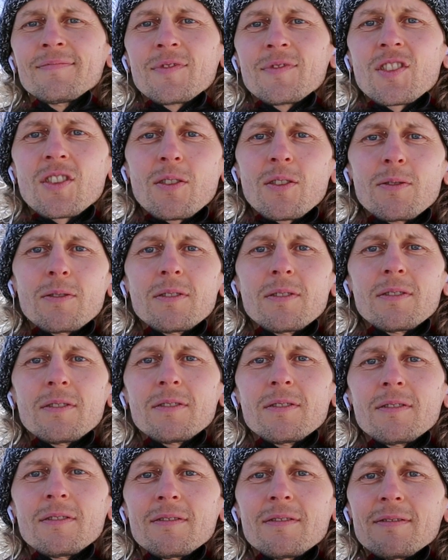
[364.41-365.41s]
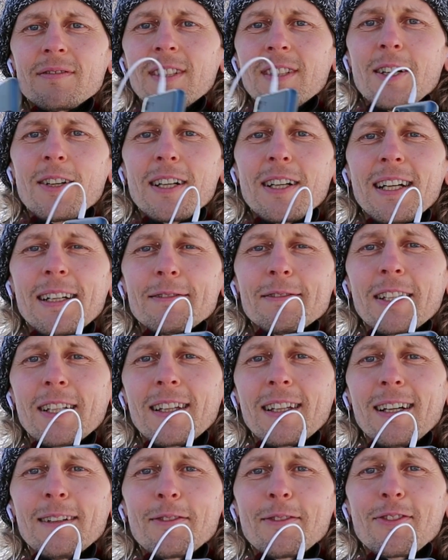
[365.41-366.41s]
So now I have the
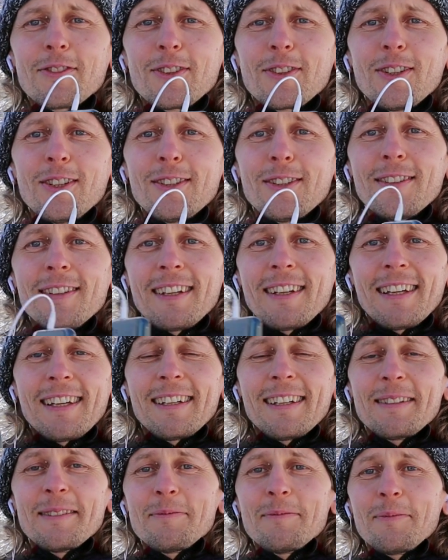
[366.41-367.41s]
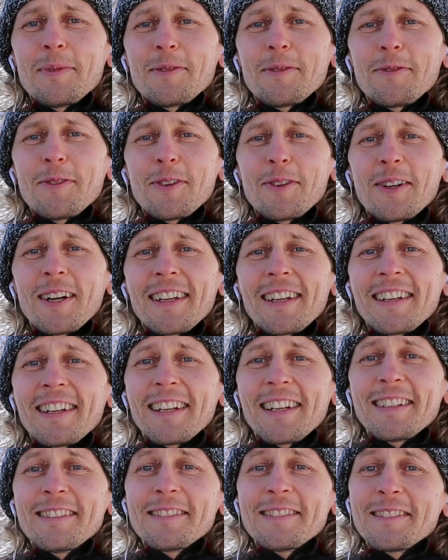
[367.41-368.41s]
gloves on, and before I
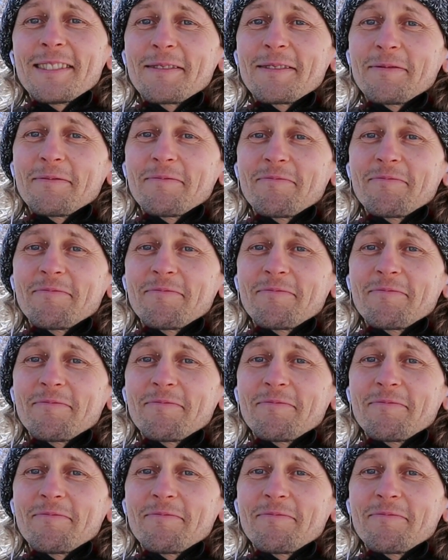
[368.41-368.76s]
didn't.